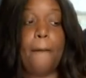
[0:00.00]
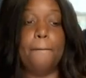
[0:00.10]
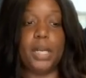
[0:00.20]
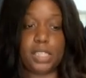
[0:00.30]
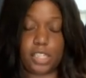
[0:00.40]

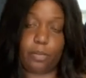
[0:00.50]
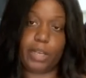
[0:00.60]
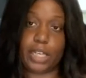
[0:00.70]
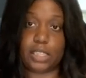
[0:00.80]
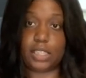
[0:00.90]
but it's there
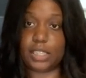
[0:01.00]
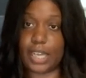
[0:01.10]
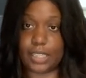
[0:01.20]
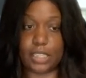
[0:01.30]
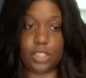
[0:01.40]
because it just
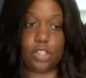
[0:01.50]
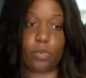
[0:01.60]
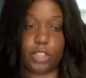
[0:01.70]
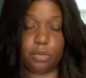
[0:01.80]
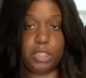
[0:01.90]
has this
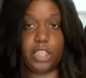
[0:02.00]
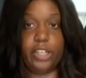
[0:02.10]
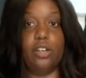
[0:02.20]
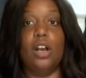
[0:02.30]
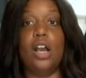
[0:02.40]
scrunch
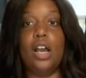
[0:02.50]
material.